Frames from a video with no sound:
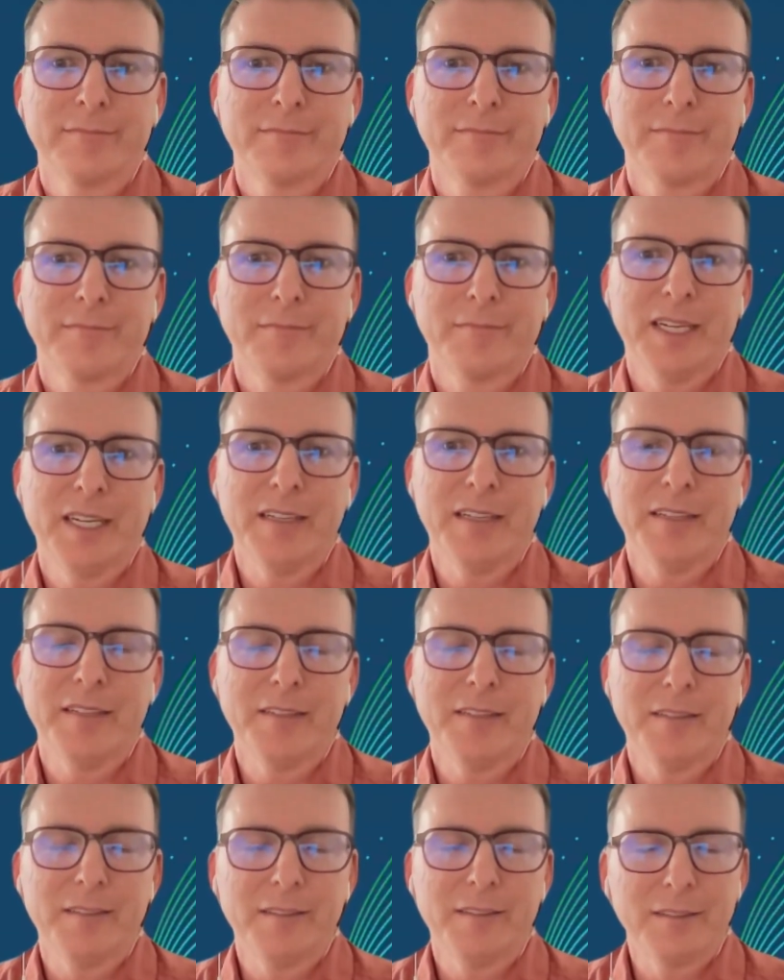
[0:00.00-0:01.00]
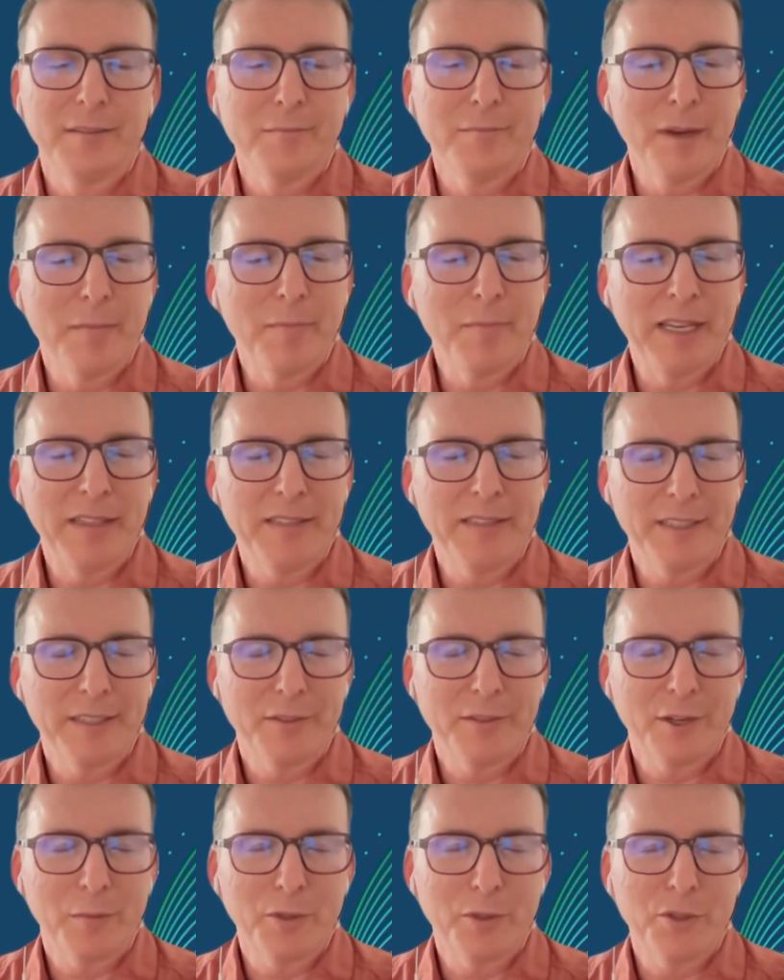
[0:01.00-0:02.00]
My my basic
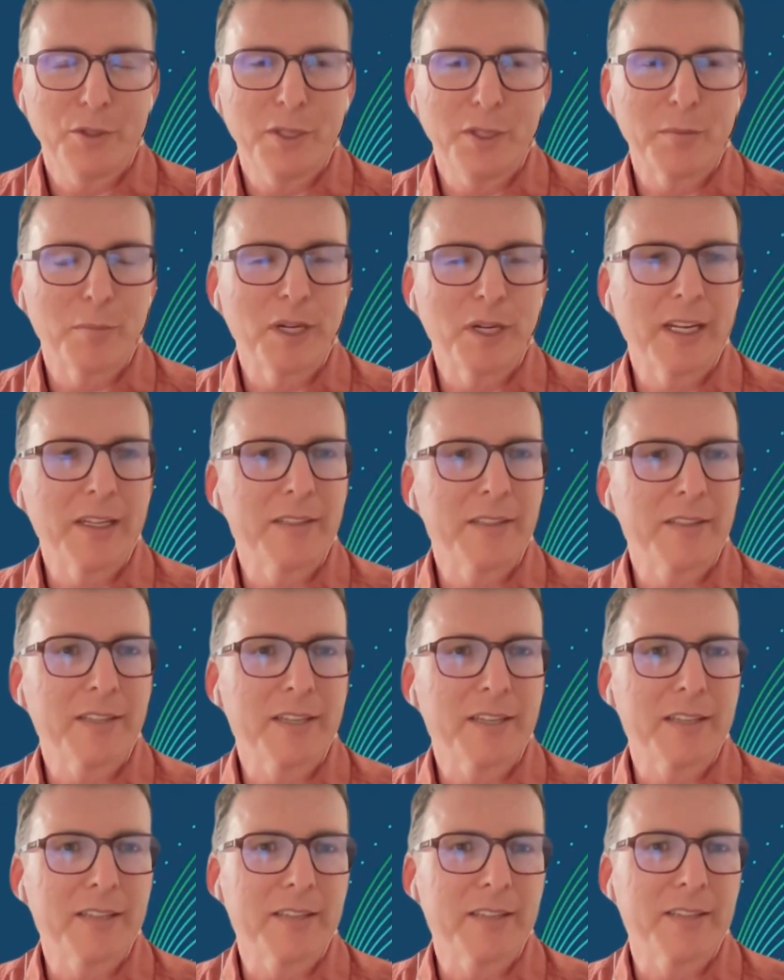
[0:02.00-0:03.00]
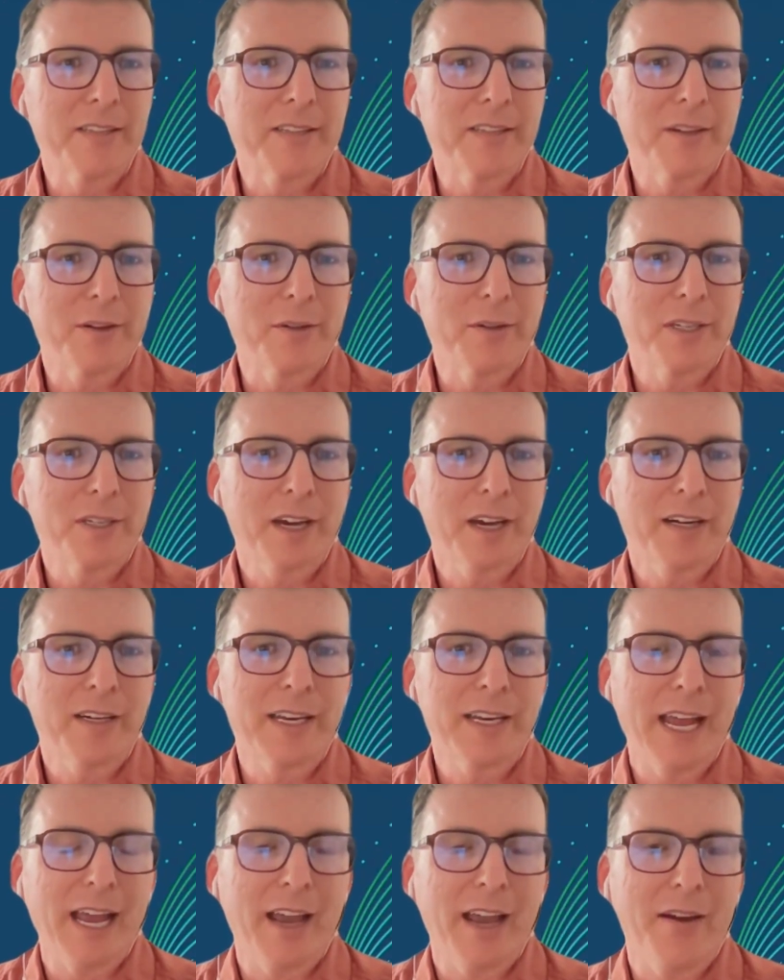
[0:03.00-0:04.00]
troubleshooting brain says, cut it in
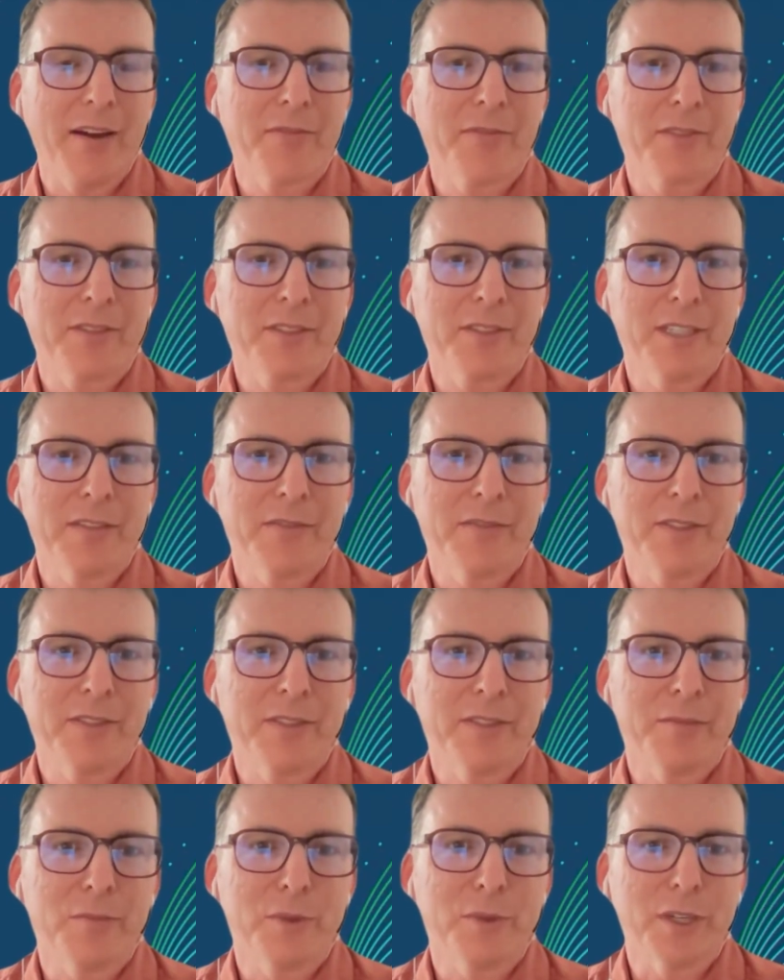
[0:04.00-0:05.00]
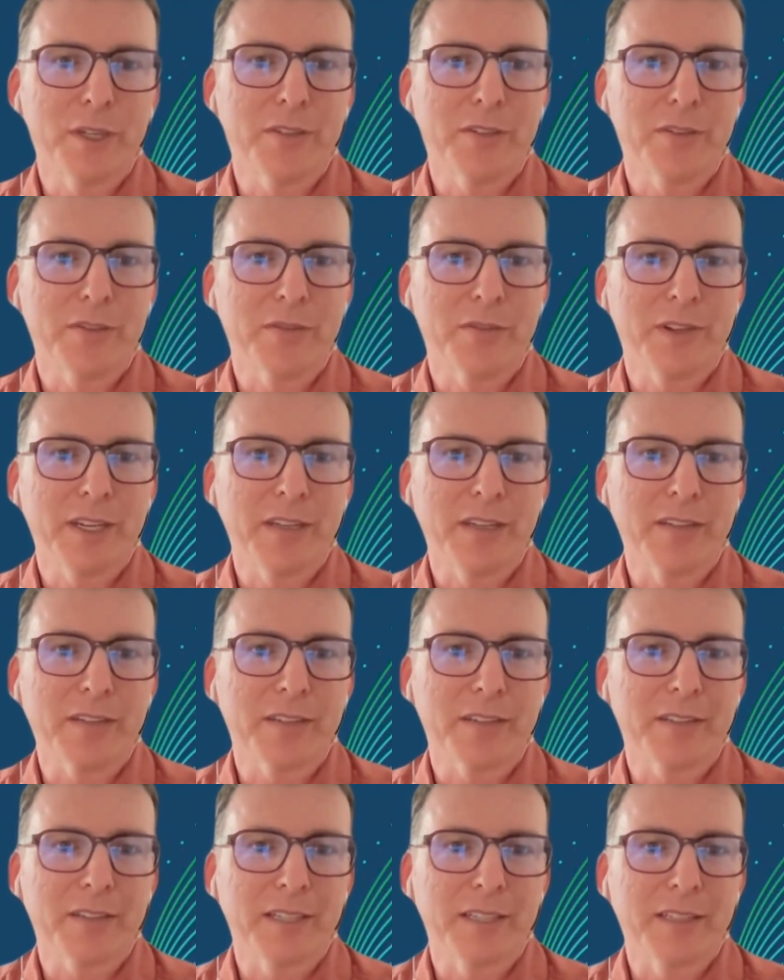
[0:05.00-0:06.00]
half, see if it works or fails,
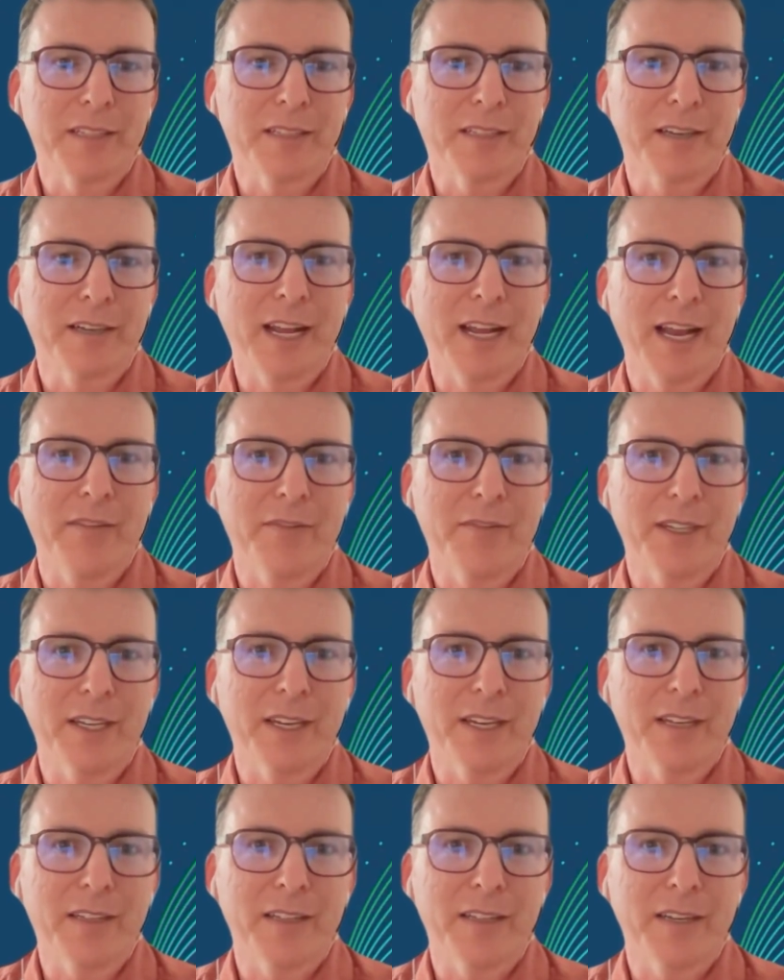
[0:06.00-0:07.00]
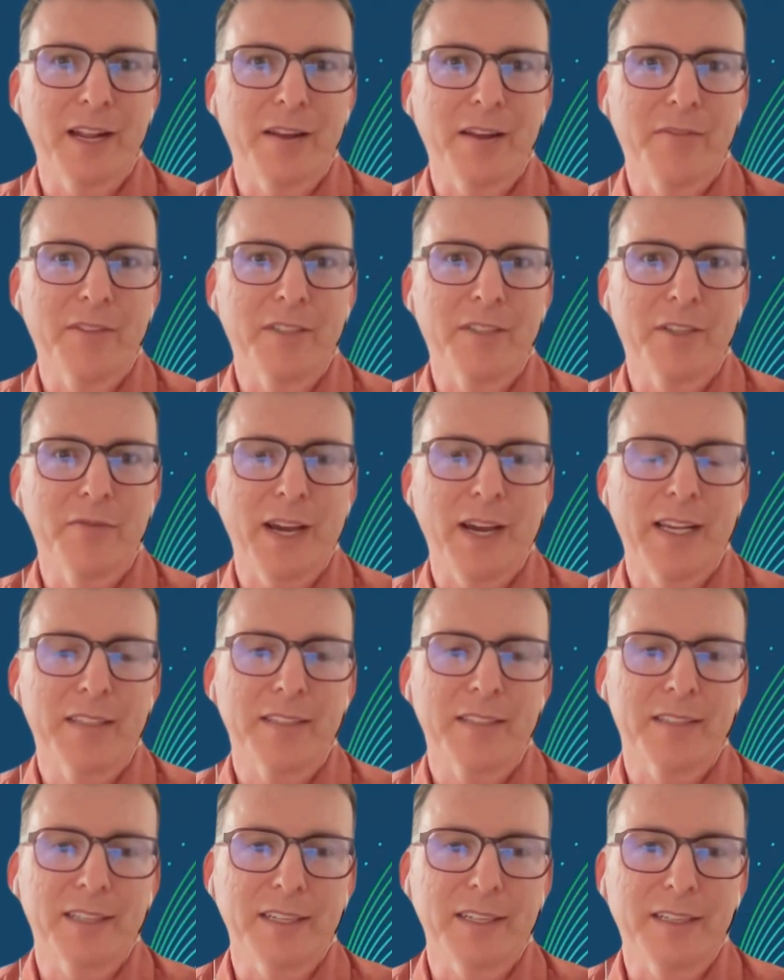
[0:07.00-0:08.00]
and cut it in half again, cut it in half until you've
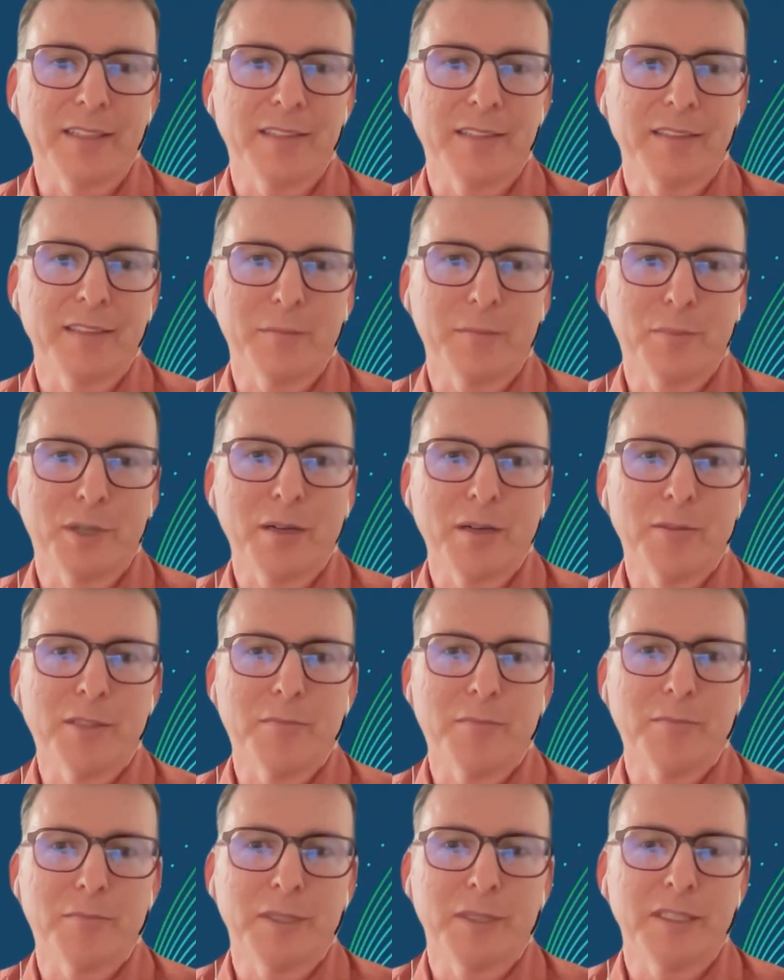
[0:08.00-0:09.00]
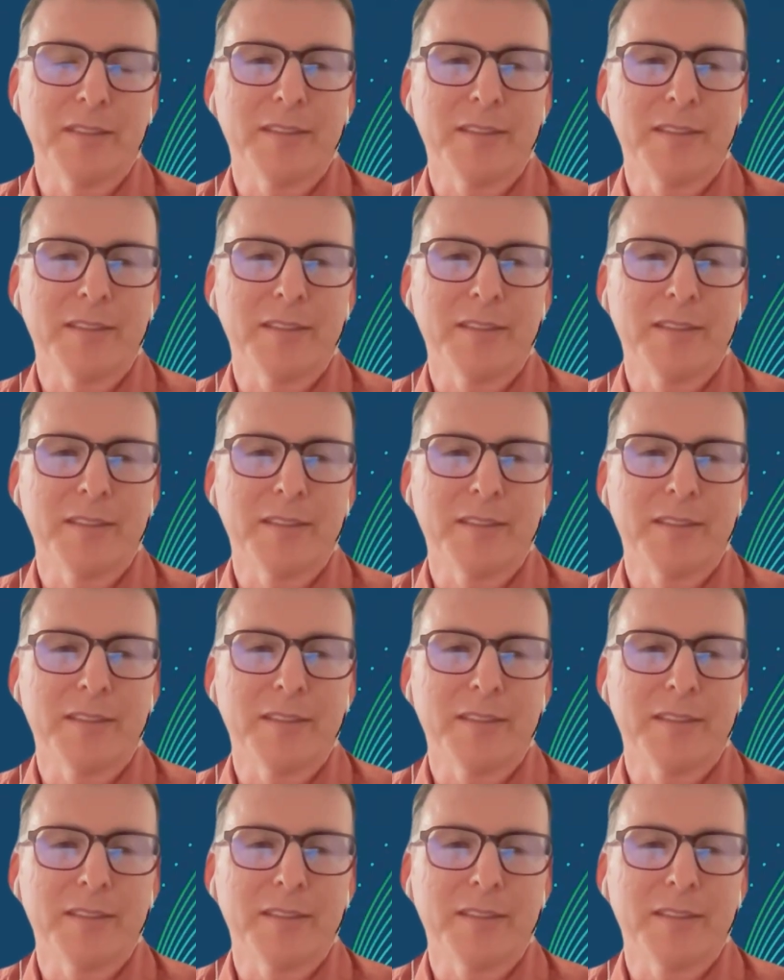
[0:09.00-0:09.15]
isolated the problem. But